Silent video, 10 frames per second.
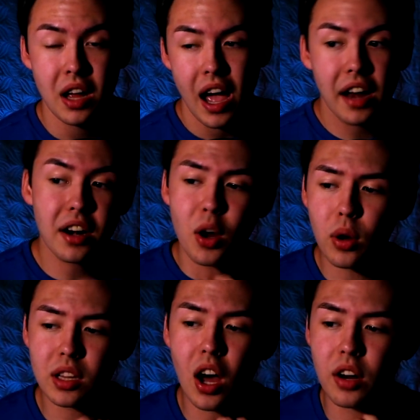And I
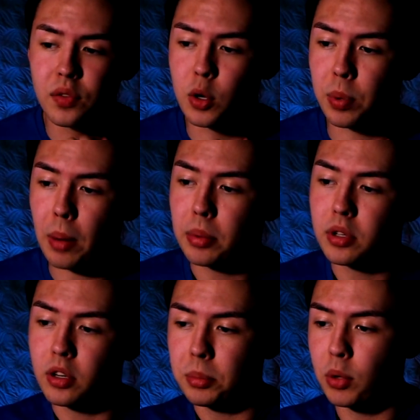know a lot of you are probably
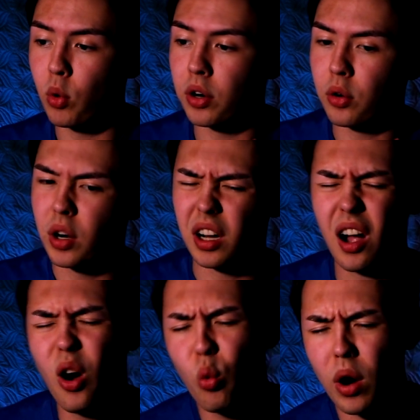going to be wondering,
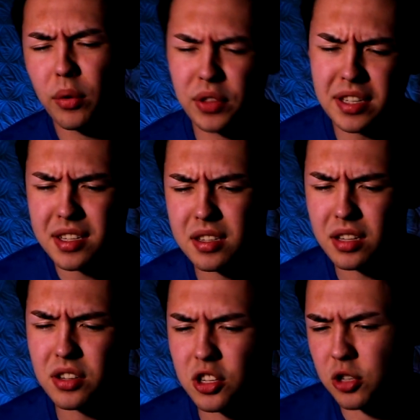oh, well, this is
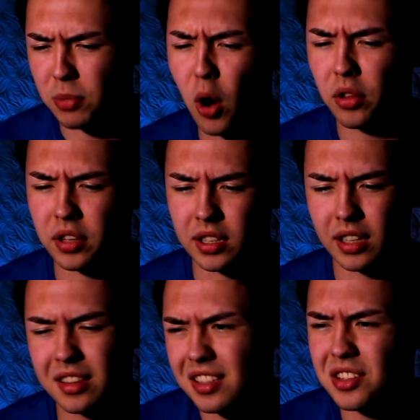such a small thing.
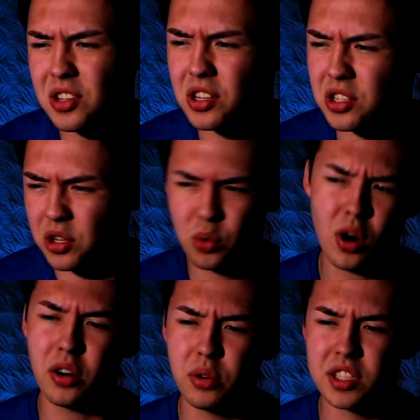Like, this is just
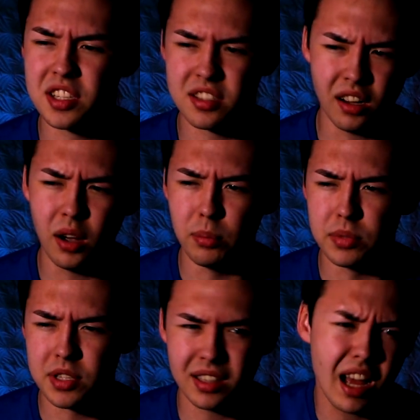200
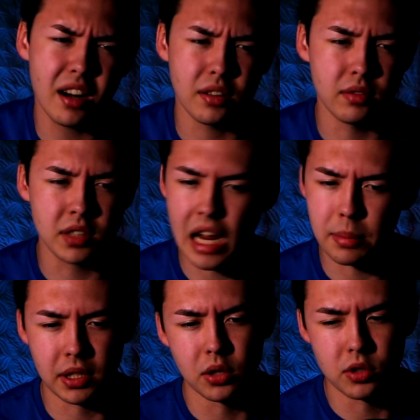subs. A lot of
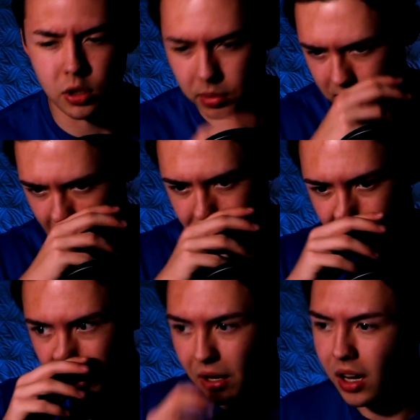gaming YouTubers that
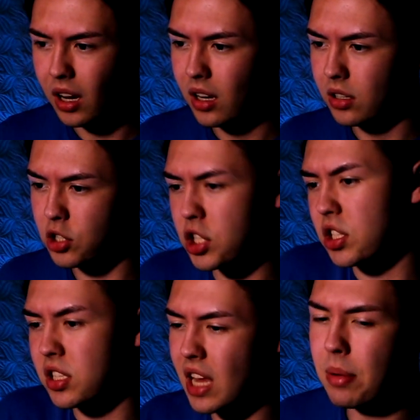put just the
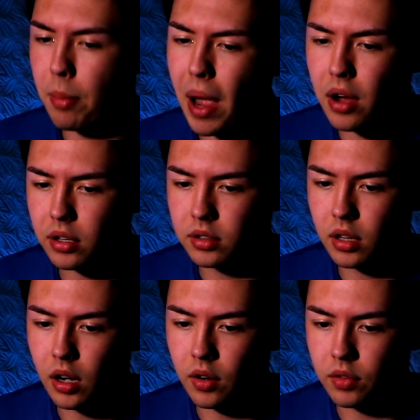same amount
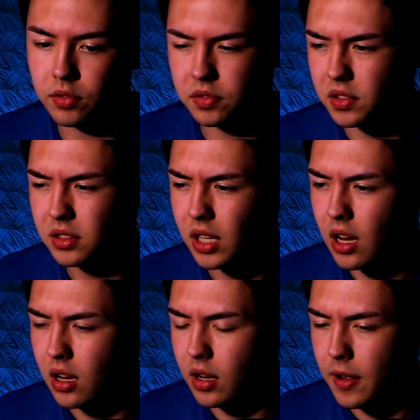of
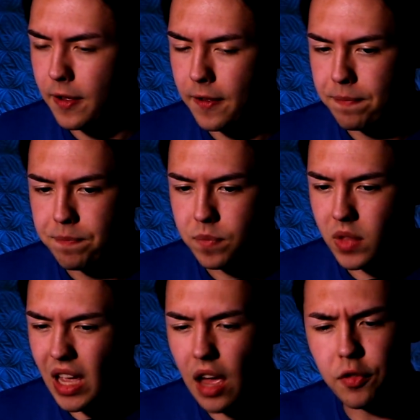
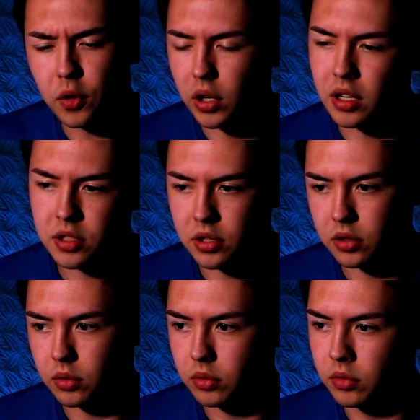effort
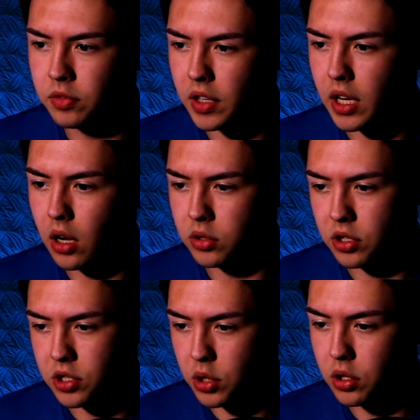into videos
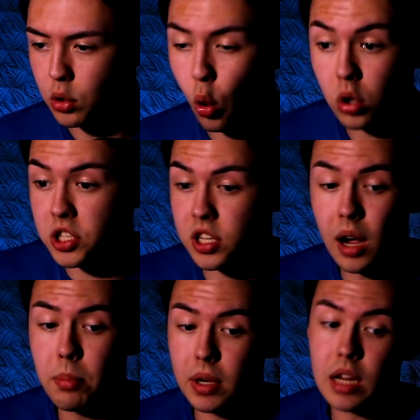as you do, or
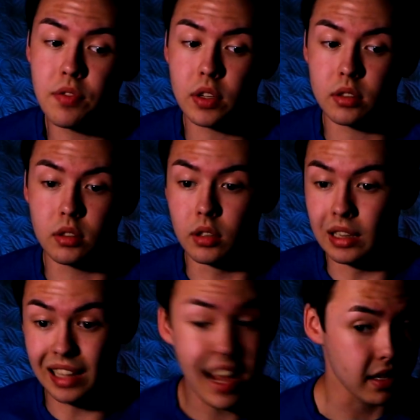some even
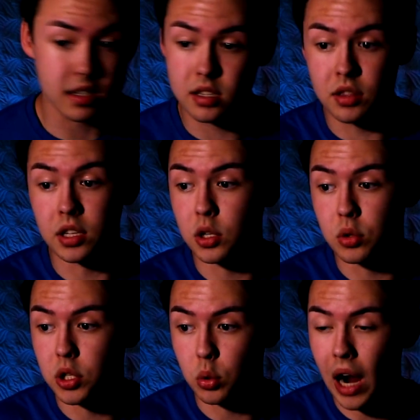less than you
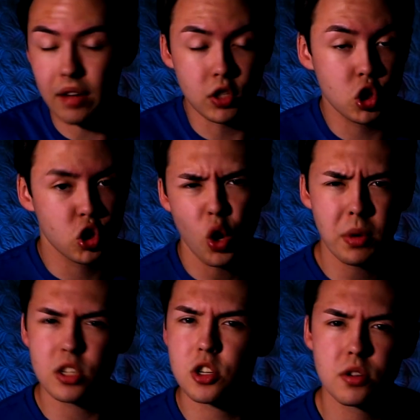do, have so
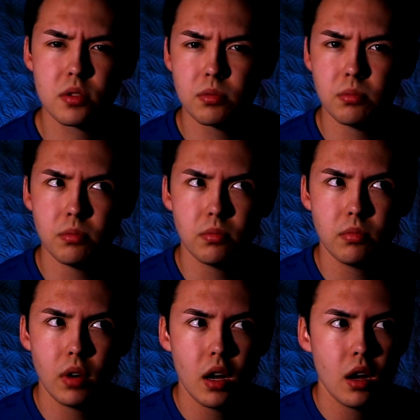much
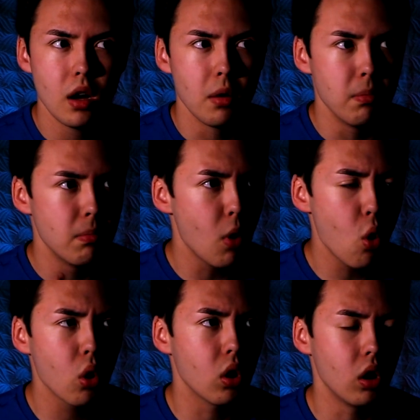
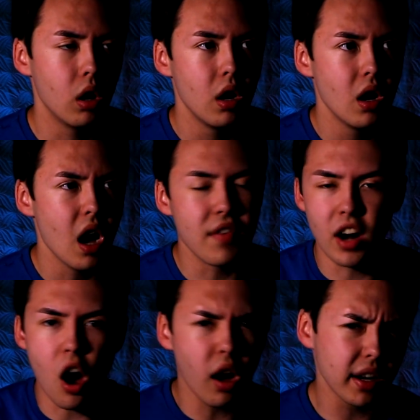more of an
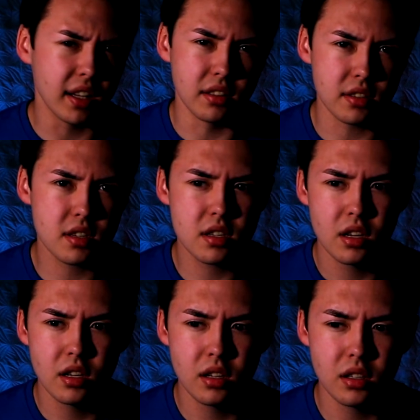audience.
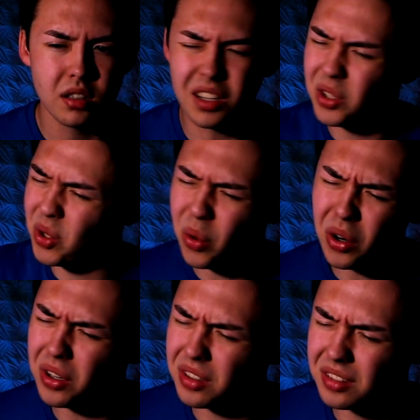Yet
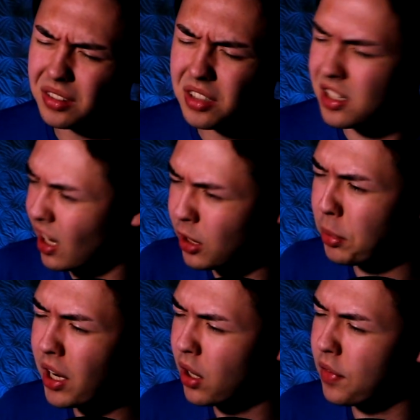you're
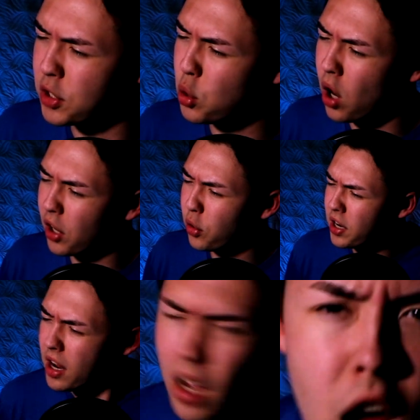celebrating over 200?